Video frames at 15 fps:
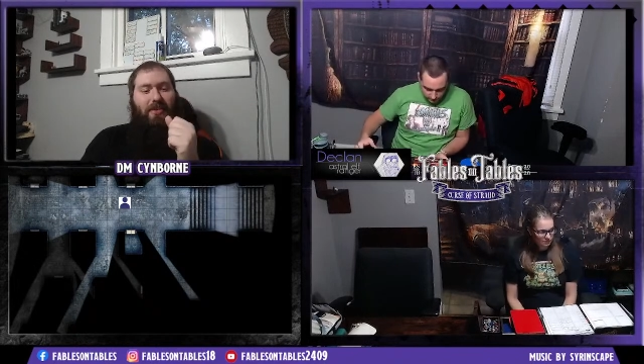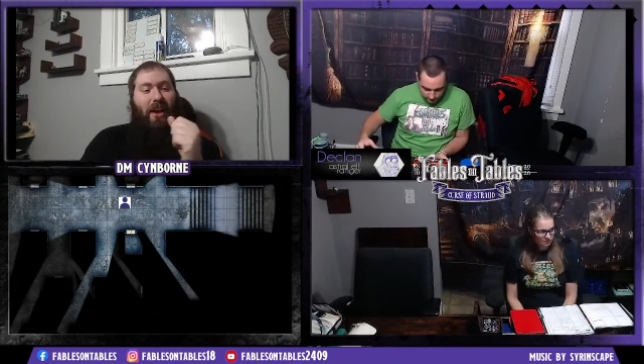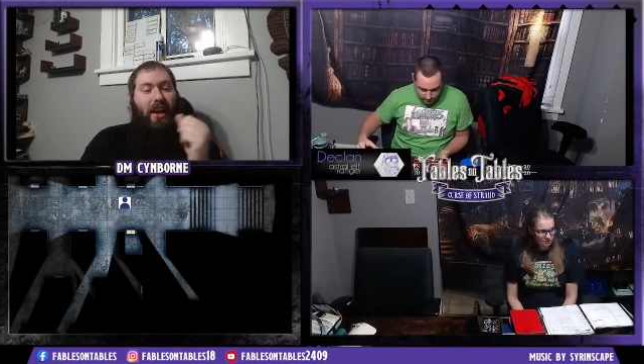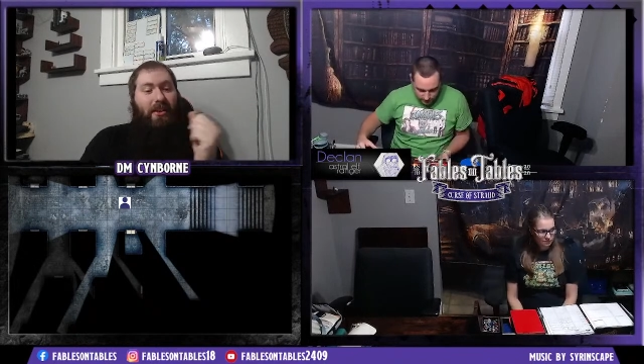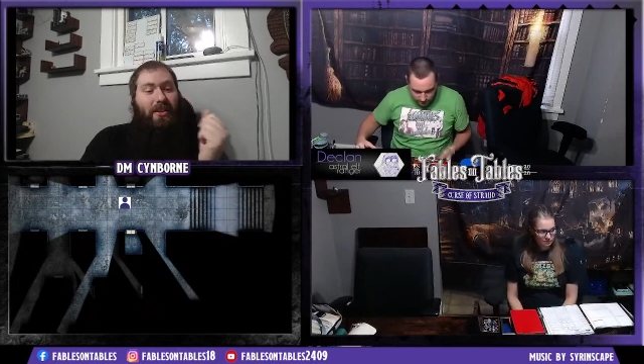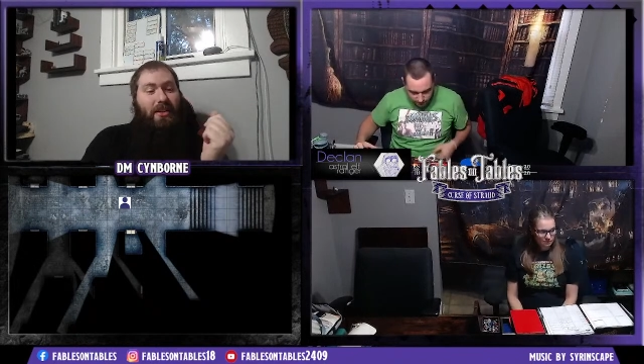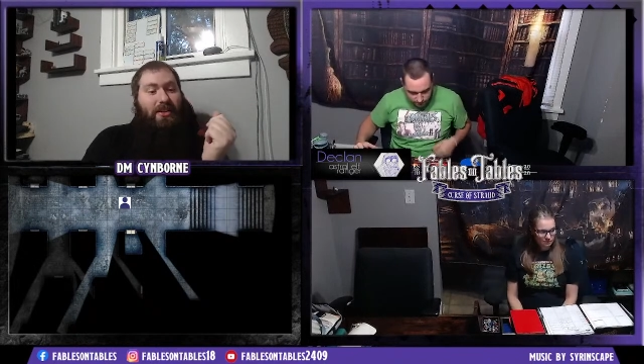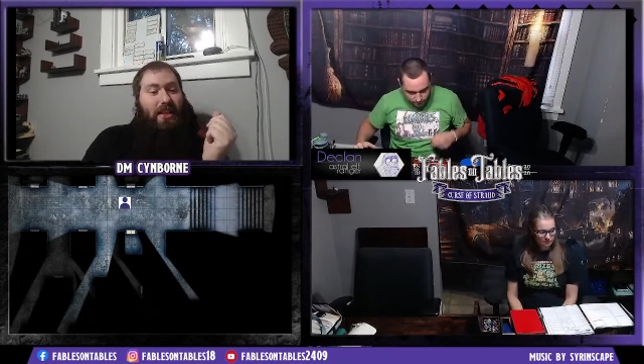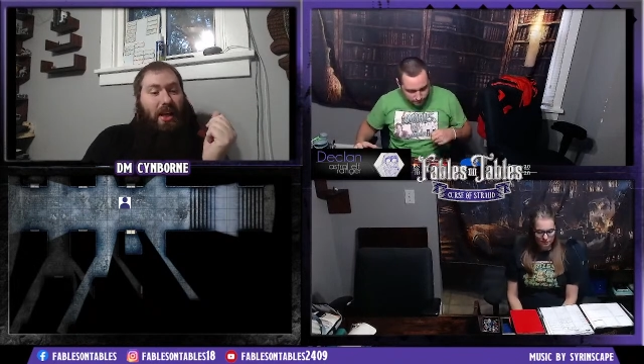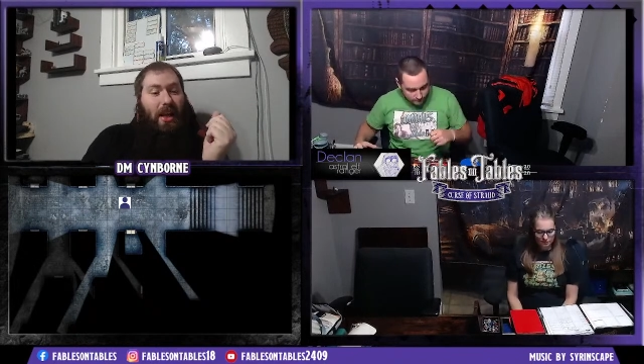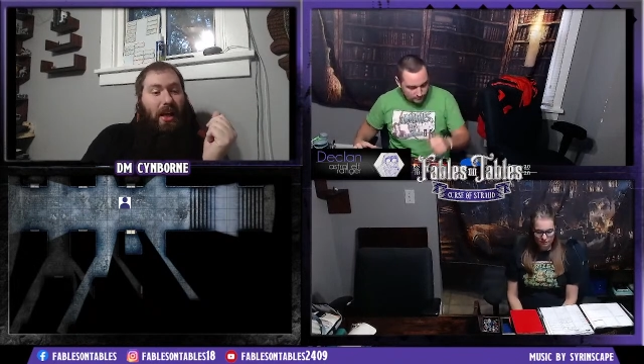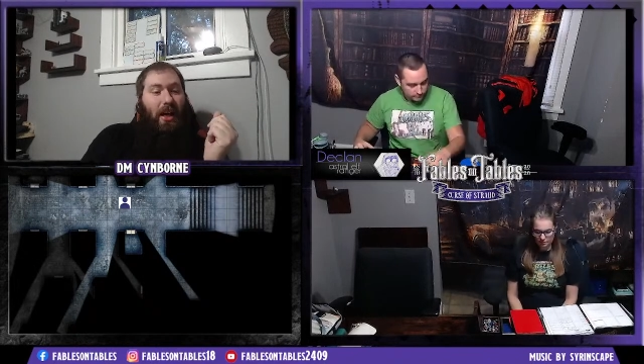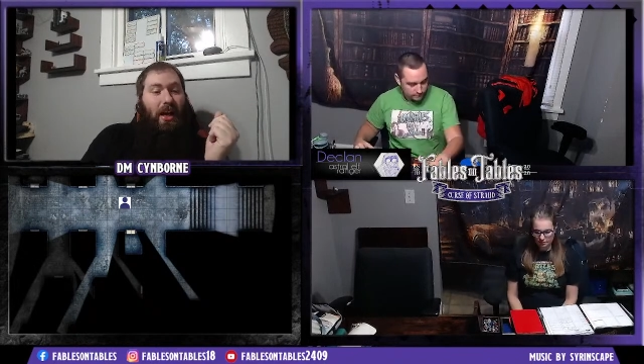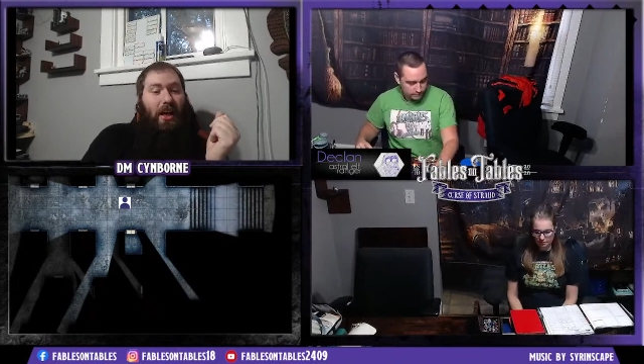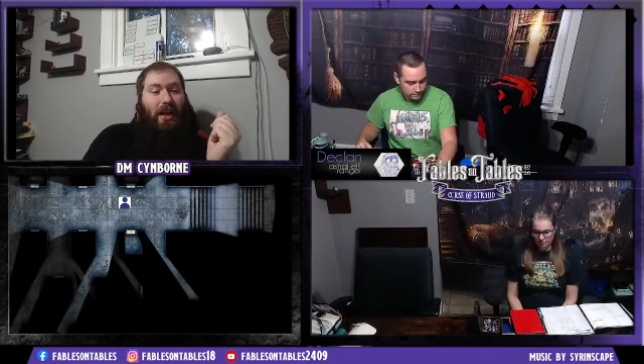Anyways,
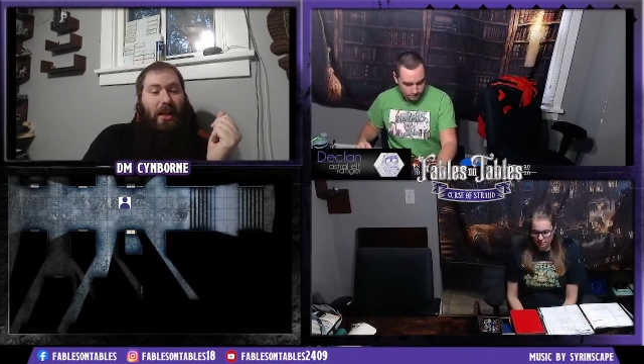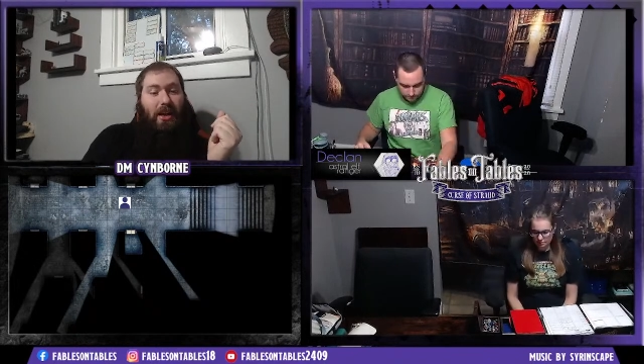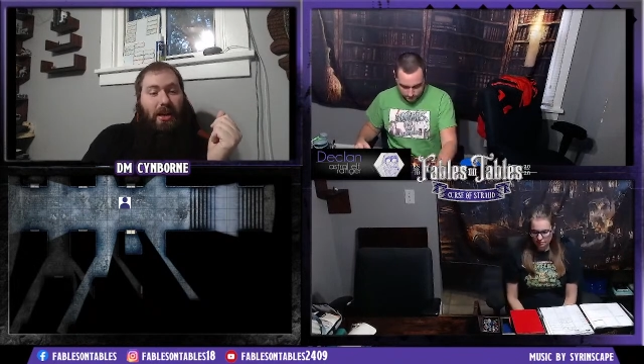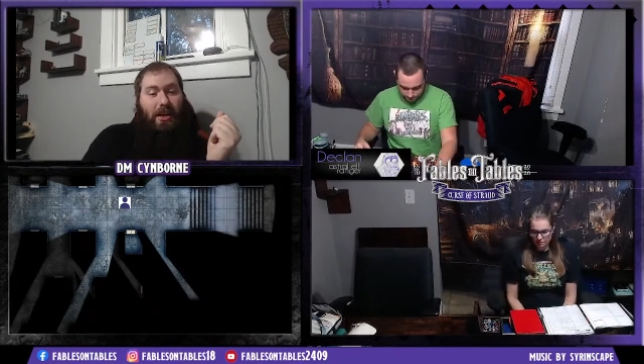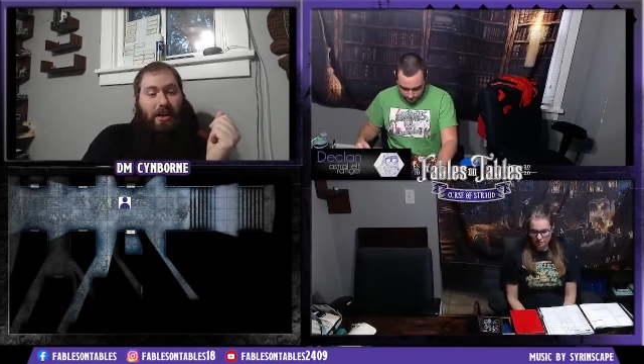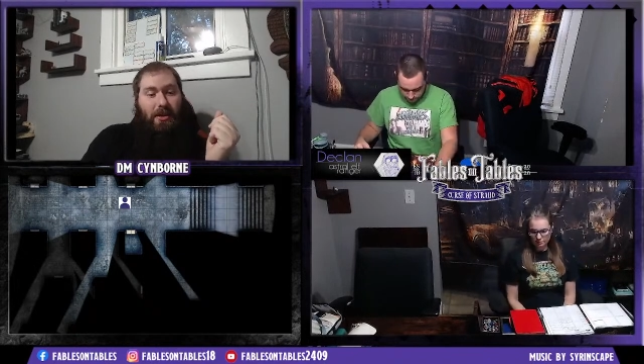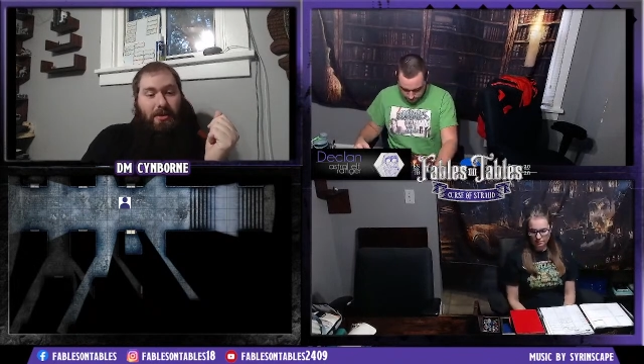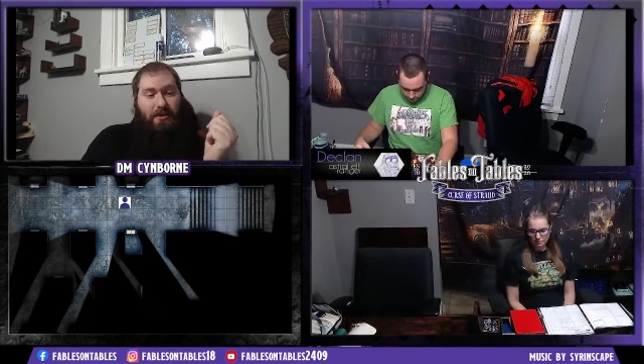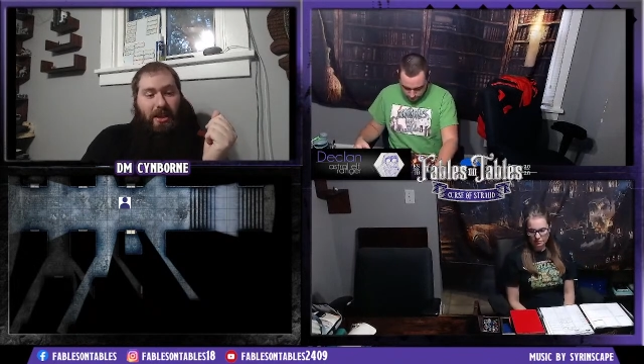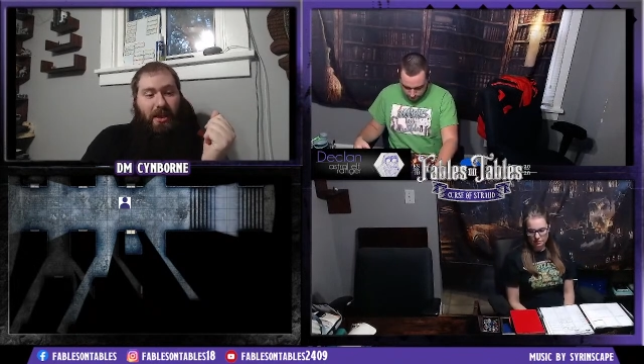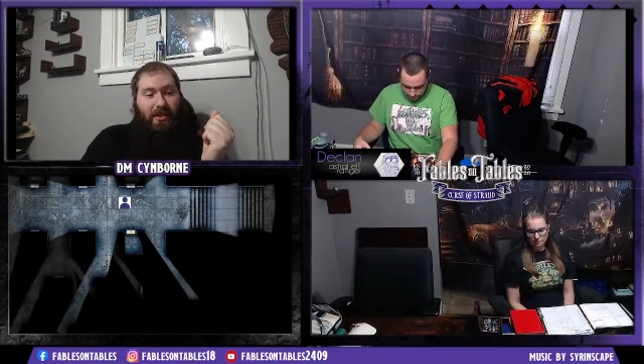yeah,